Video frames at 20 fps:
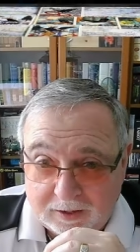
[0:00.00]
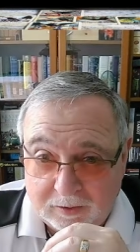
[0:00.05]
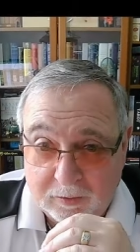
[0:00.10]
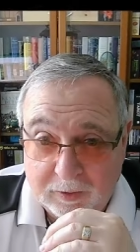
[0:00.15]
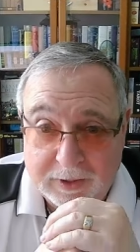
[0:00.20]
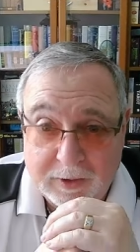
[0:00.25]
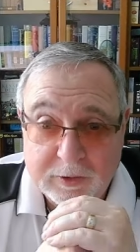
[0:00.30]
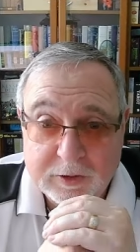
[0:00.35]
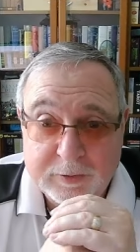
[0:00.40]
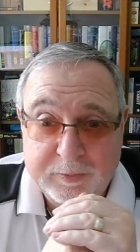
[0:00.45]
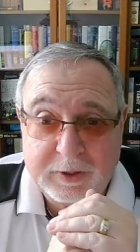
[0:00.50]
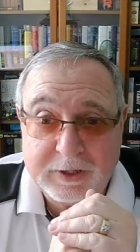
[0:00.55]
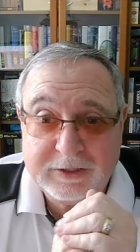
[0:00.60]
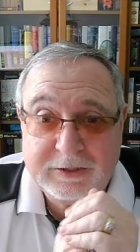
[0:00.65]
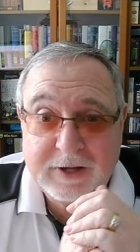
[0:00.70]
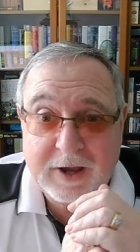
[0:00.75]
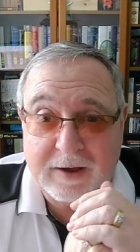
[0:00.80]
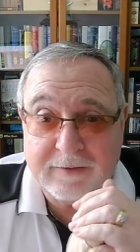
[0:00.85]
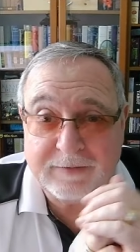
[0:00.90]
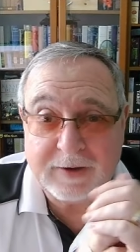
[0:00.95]
Well, that was pretty
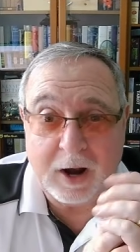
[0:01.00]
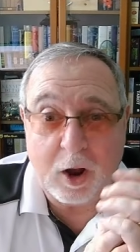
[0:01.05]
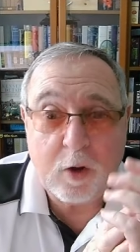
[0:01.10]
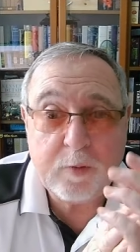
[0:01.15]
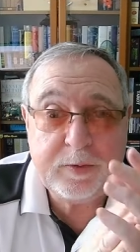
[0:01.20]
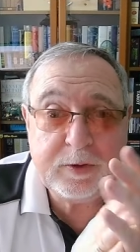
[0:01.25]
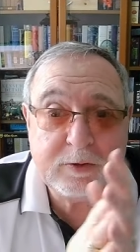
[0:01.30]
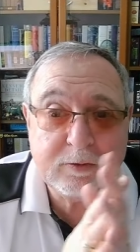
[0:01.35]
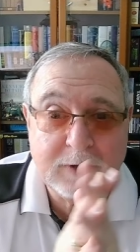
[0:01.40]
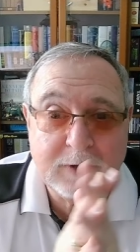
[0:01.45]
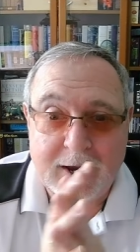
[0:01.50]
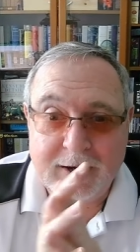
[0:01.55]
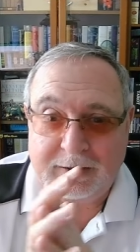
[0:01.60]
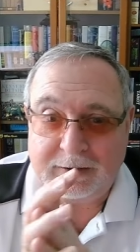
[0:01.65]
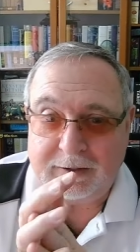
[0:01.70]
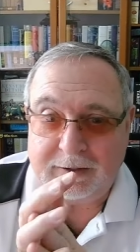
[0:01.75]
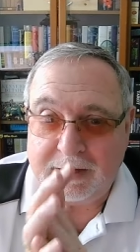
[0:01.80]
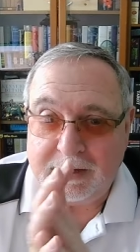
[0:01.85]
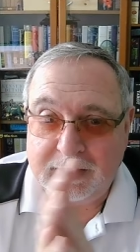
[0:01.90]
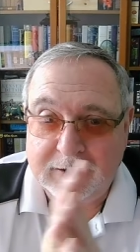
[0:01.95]
tough. I hope you liked
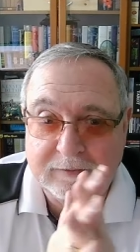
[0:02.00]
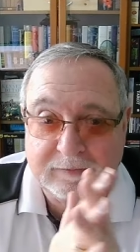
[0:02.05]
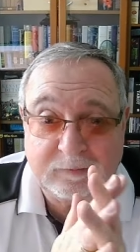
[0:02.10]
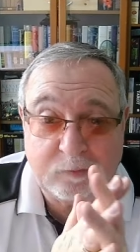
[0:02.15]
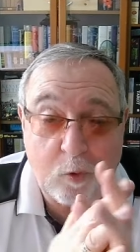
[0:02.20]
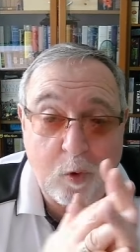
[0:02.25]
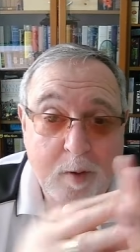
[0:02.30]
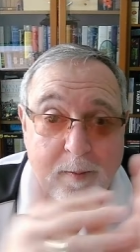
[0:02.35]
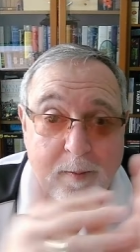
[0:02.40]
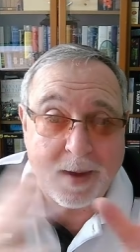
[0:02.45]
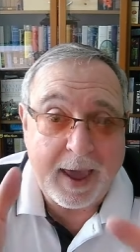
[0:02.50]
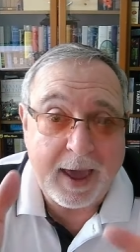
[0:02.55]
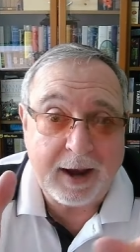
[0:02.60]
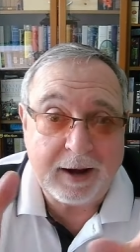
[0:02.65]
uh, the format.